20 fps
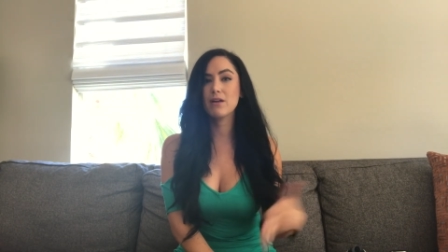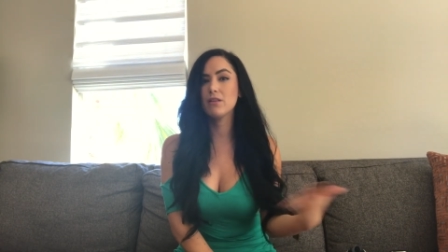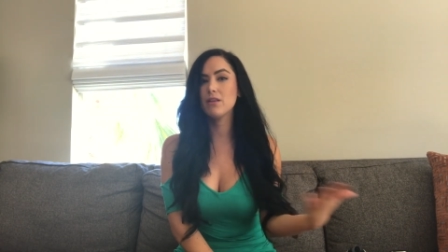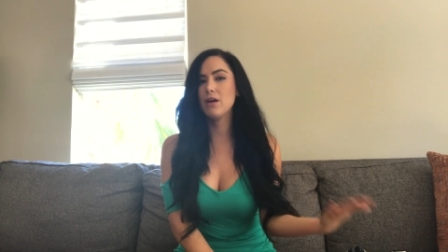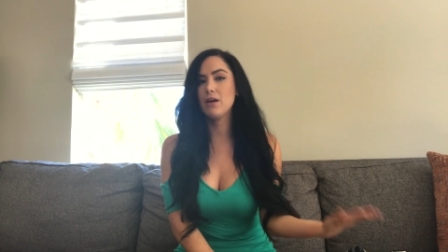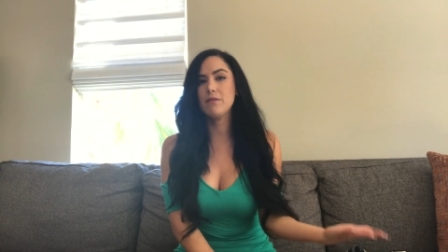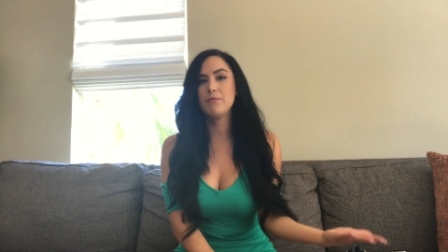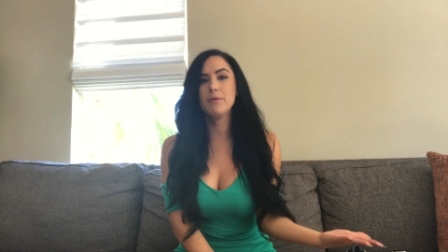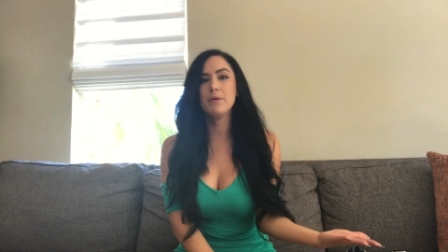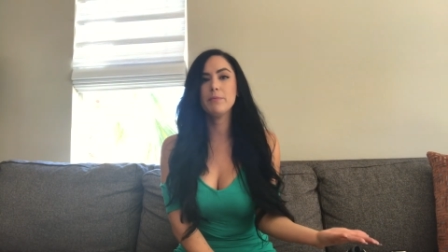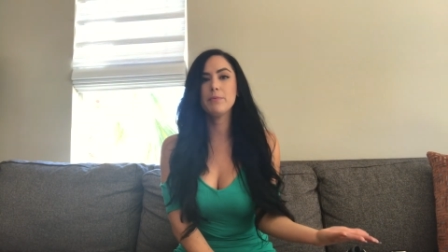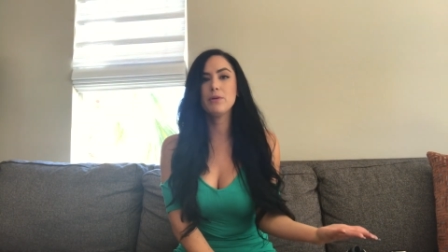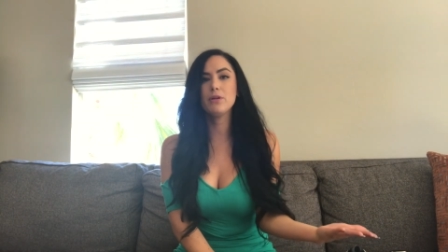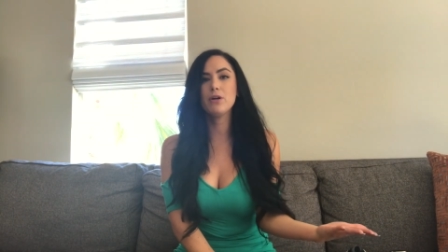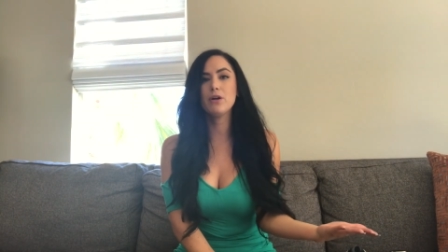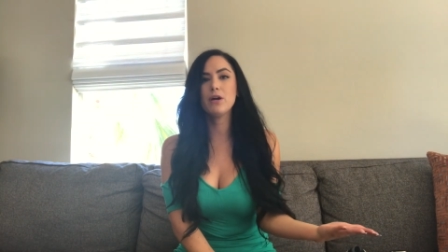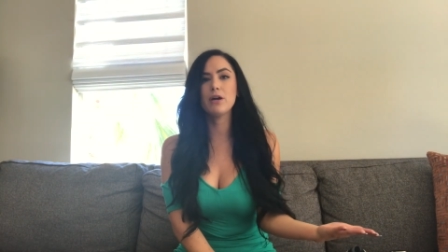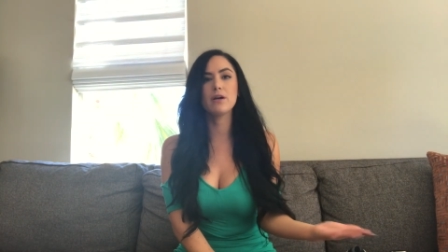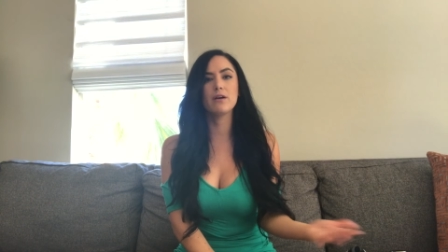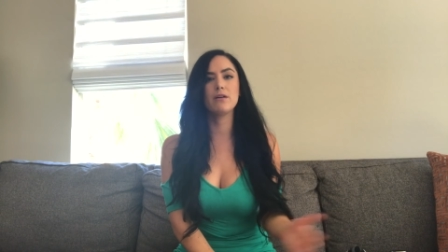A lot of people
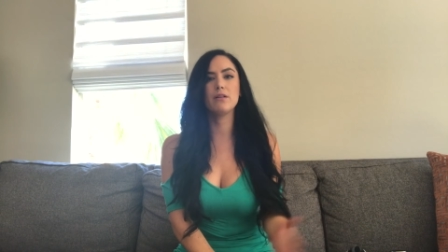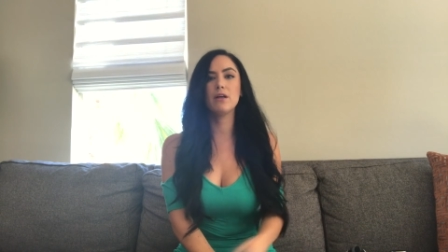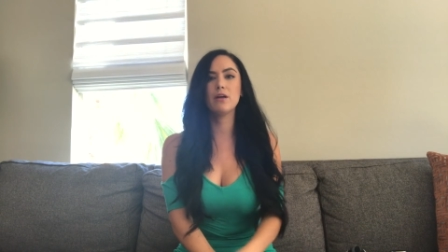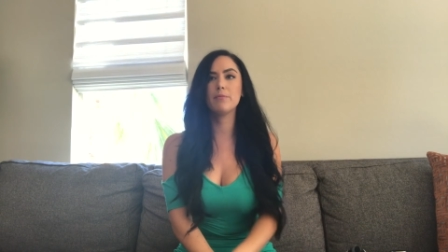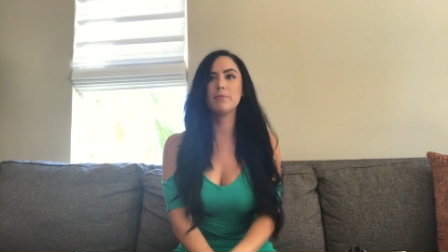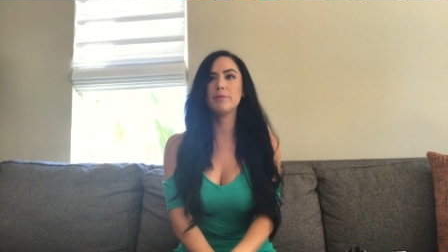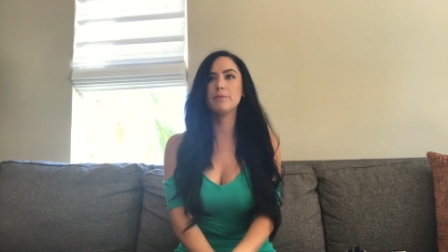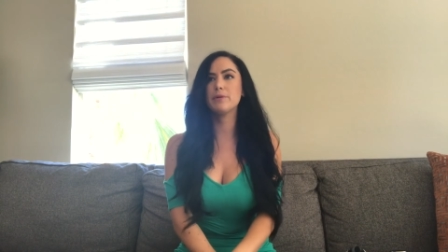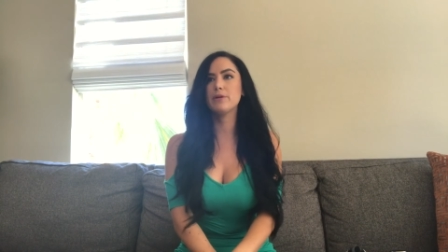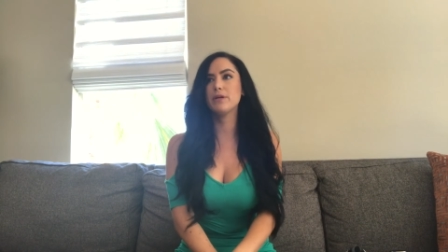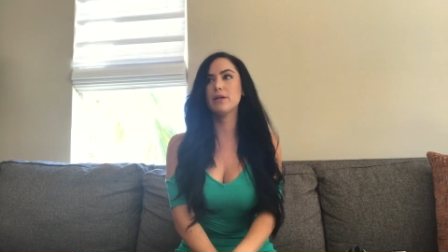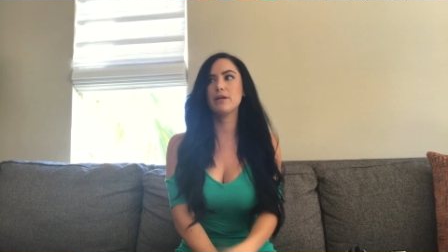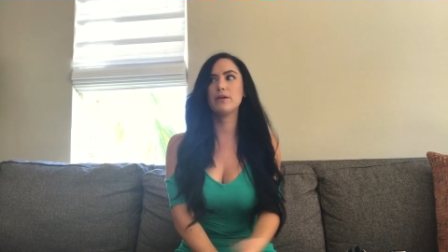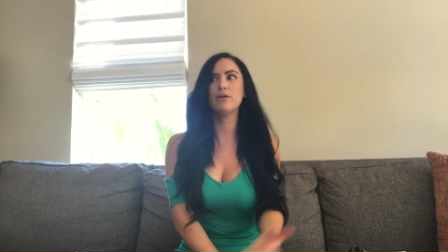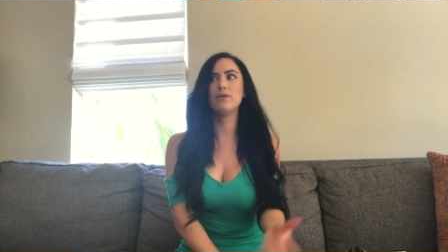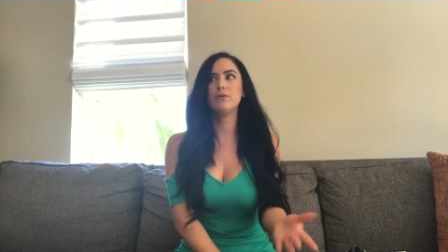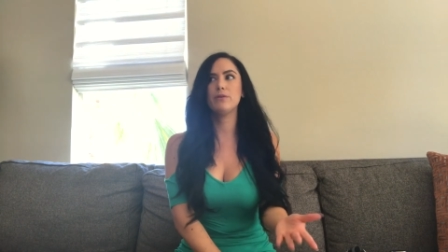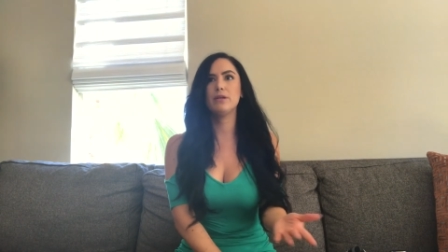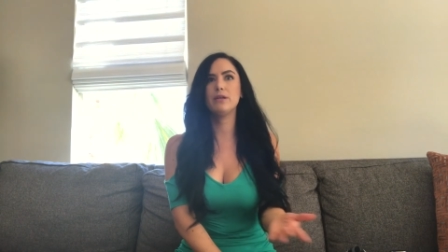aren't. A lot of people are like, oh,